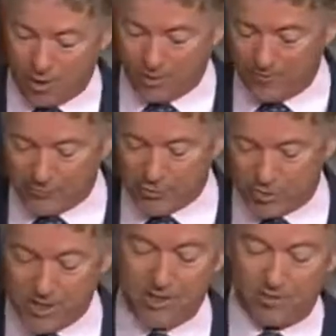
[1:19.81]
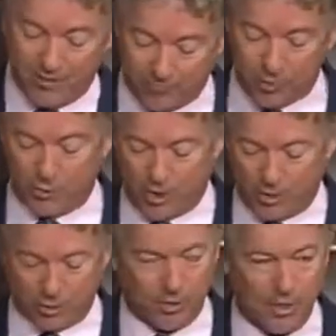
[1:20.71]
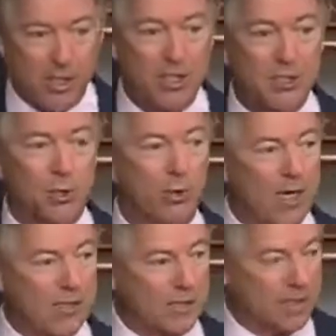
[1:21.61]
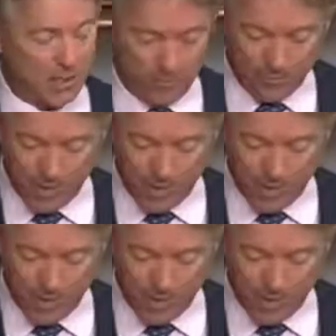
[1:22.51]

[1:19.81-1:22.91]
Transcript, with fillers: our infra- their infrastructure. It's crazy.